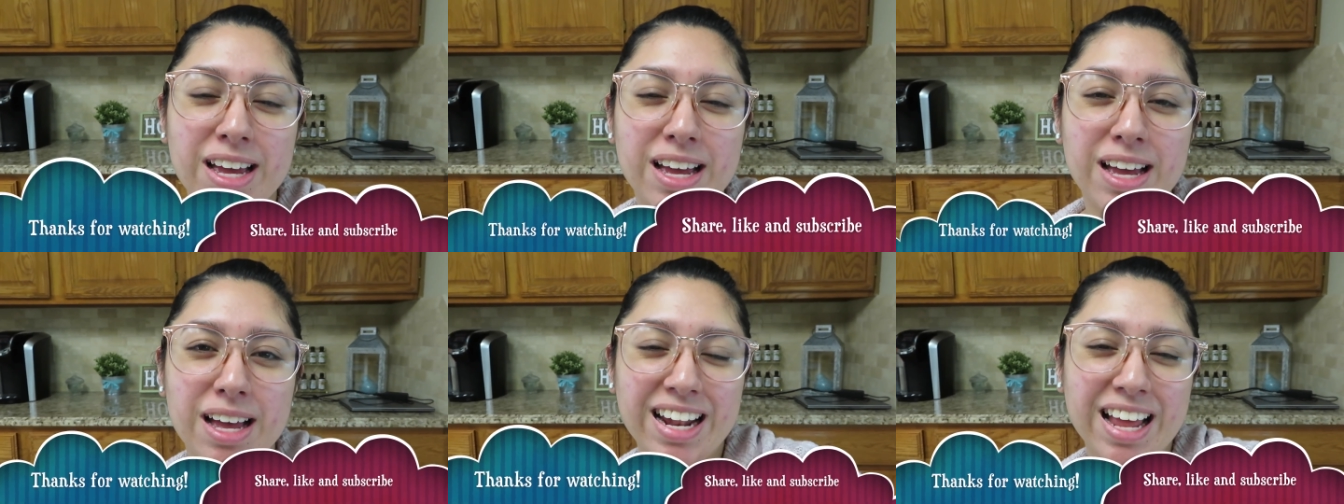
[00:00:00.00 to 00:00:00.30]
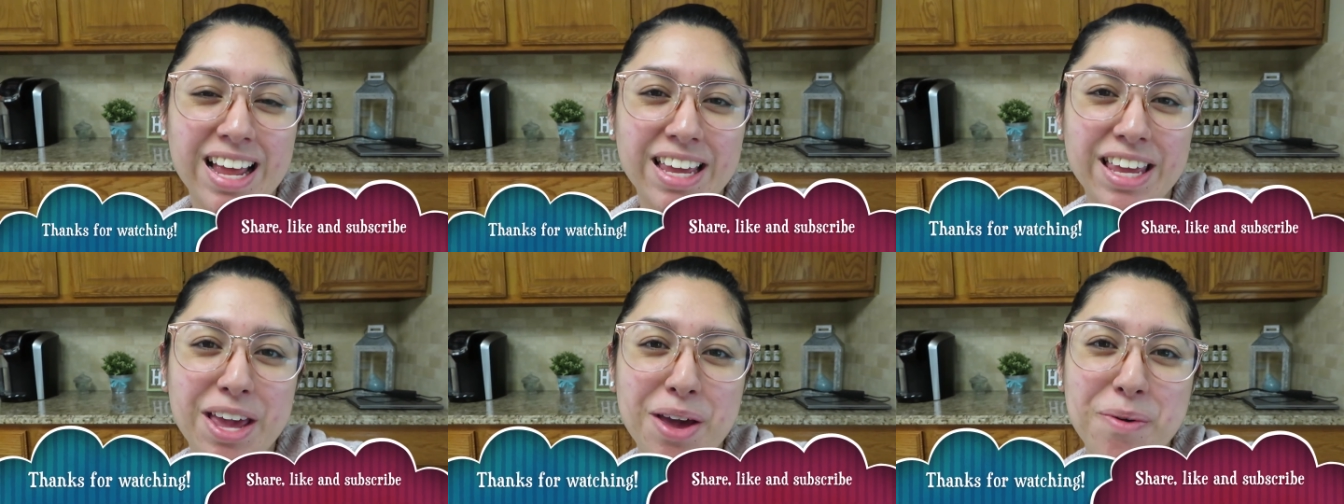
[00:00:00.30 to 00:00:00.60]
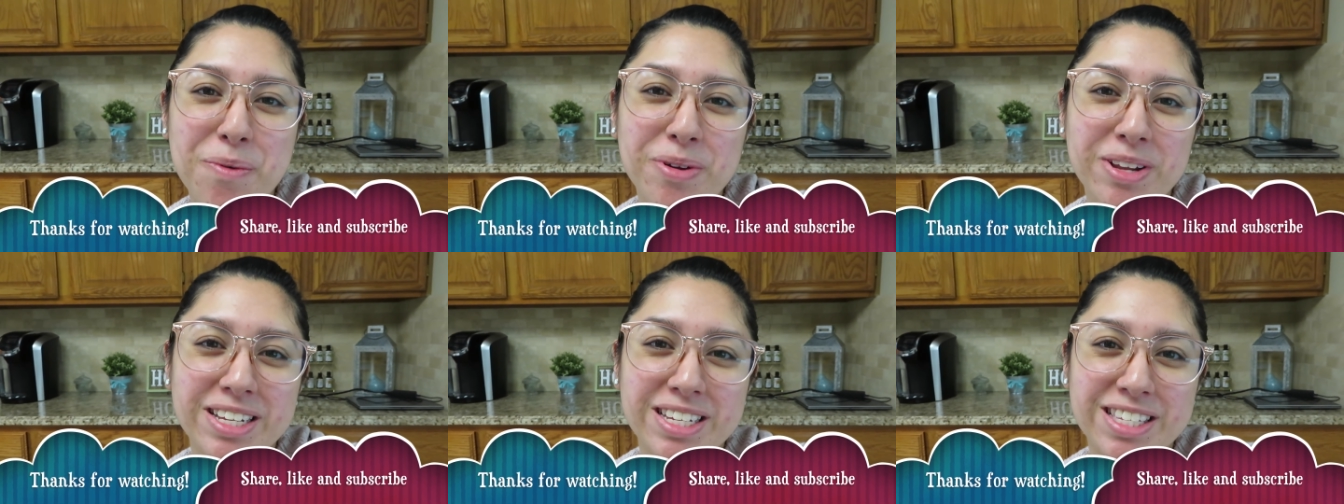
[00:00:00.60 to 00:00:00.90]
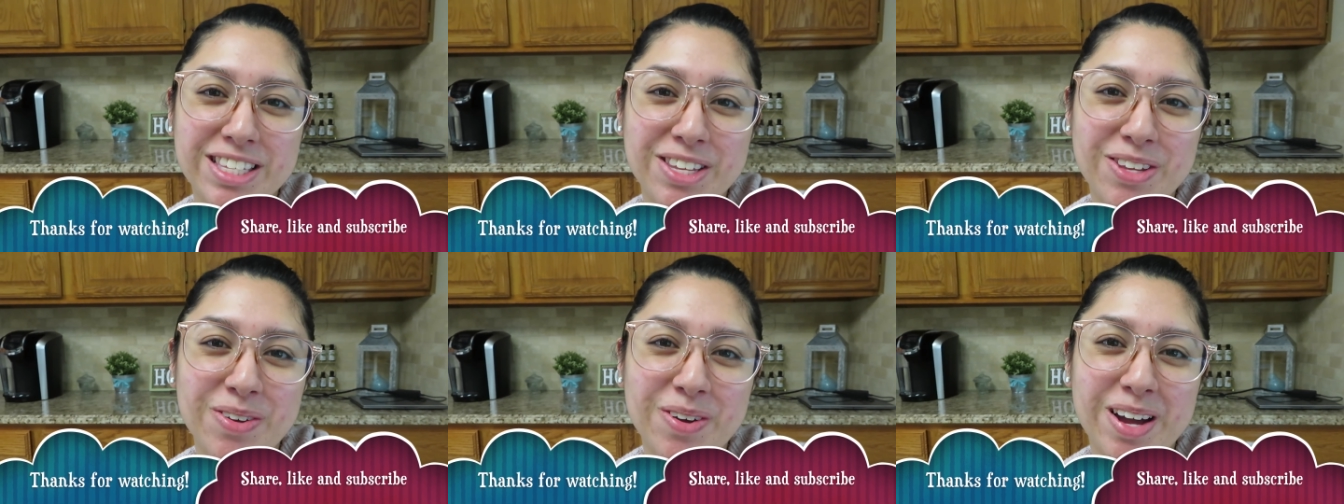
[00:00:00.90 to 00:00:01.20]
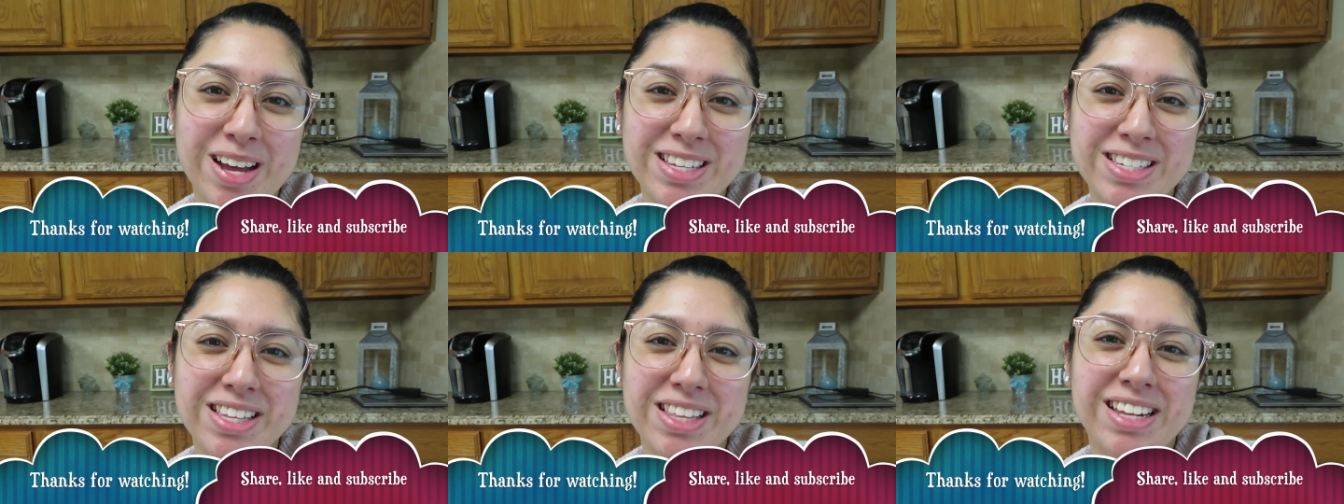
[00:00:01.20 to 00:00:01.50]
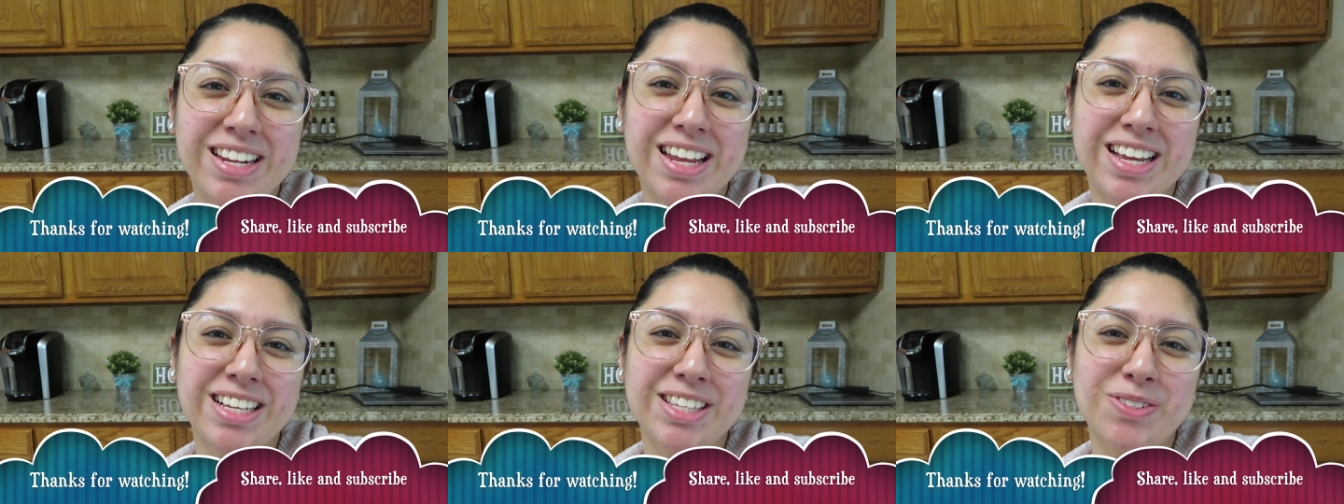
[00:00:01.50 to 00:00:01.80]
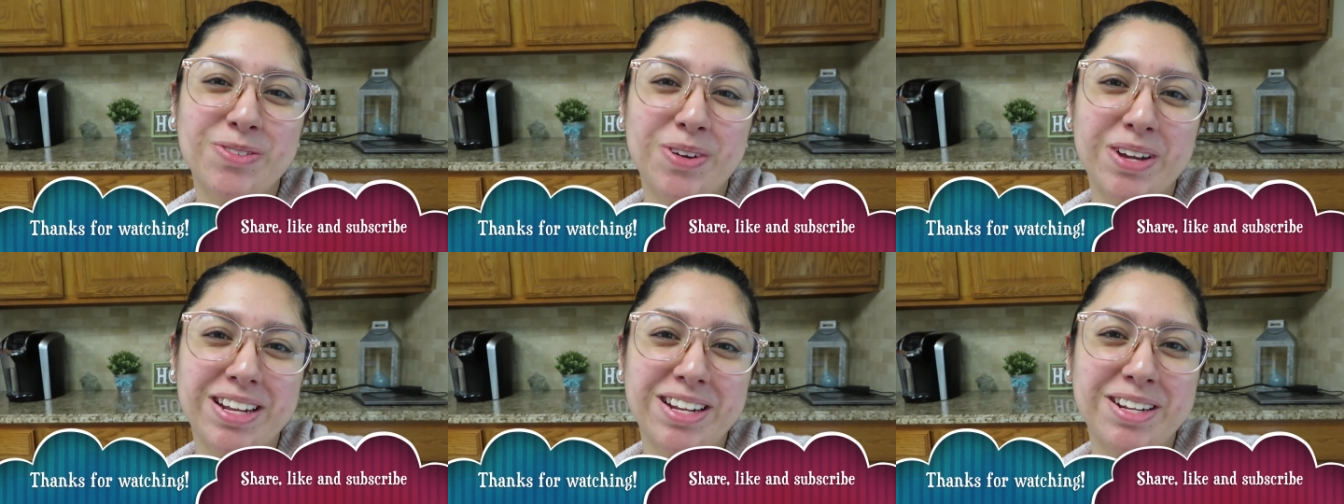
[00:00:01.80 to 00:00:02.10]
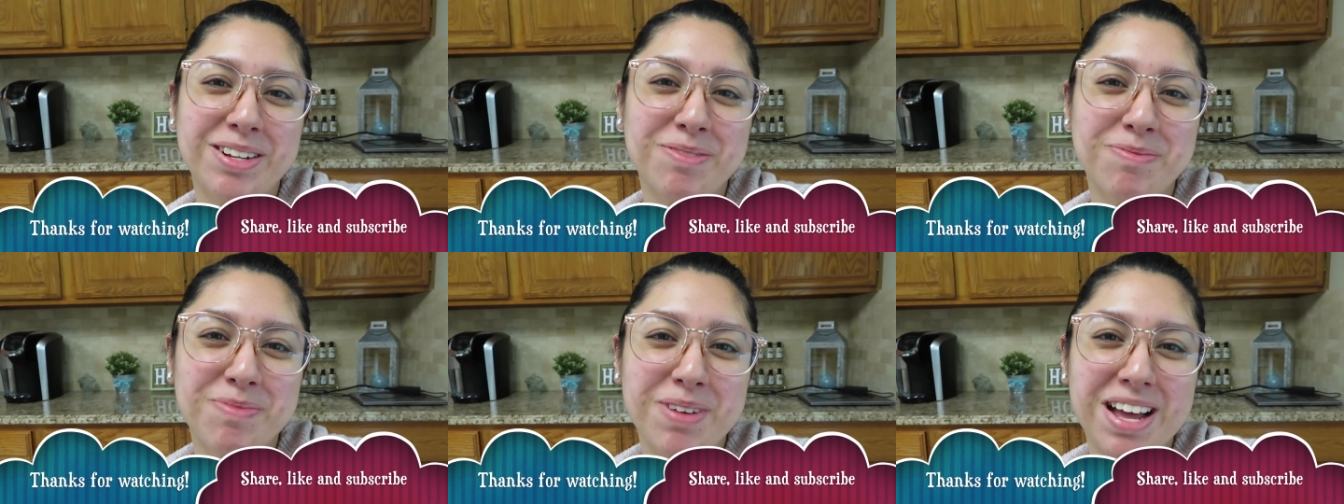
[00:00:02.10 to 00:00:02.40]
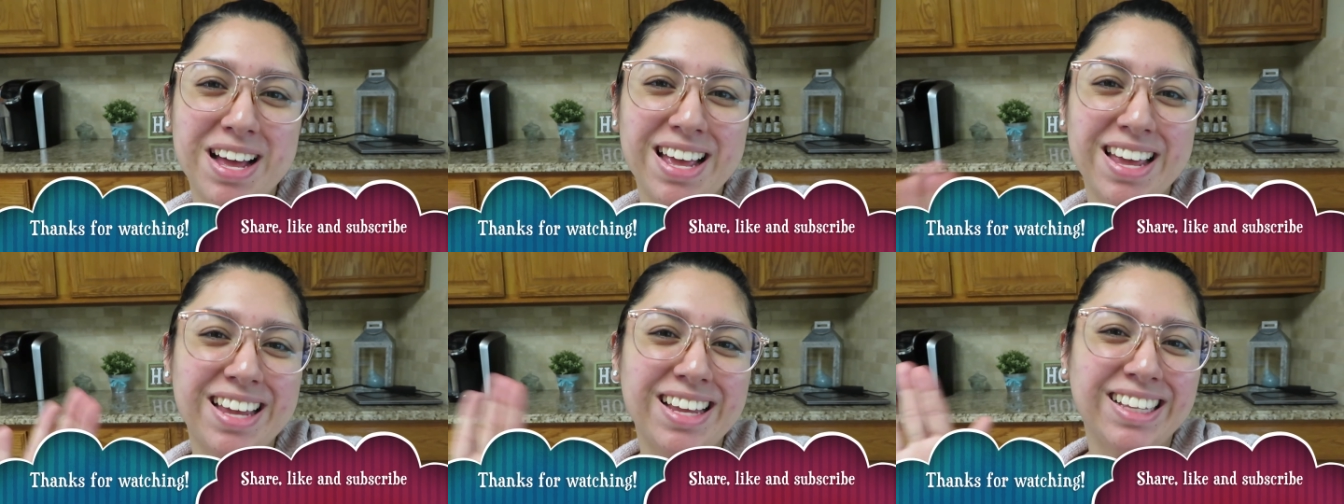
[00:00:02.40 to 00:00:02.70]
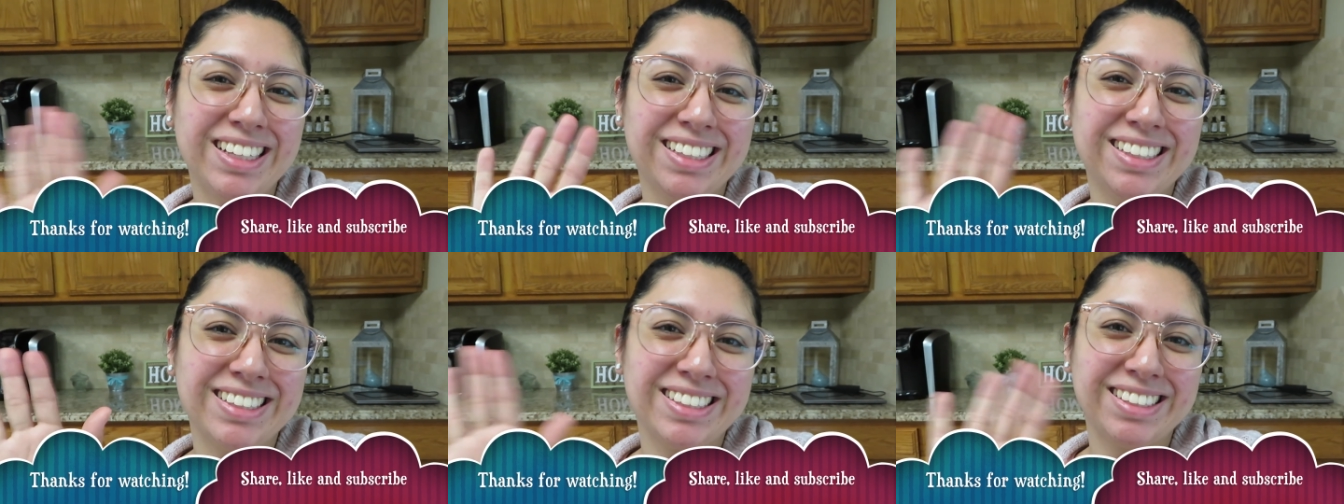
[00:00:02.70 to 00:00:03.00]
And I can't wait to see you guys on the next one. Bye!